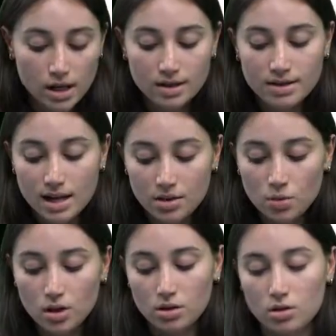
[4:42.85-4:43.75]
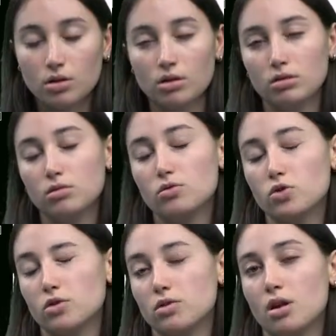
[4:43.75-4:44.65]
And then in your
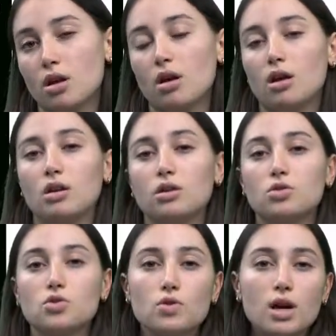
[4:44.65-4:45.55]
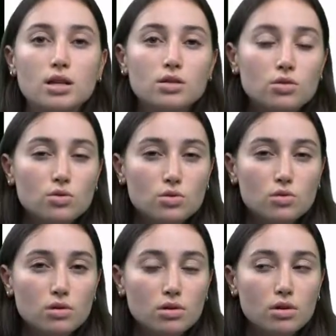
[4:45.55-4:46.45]
conclusion, you try
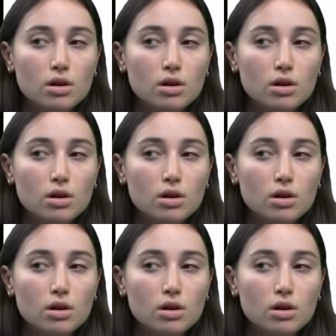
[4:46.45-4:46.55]
to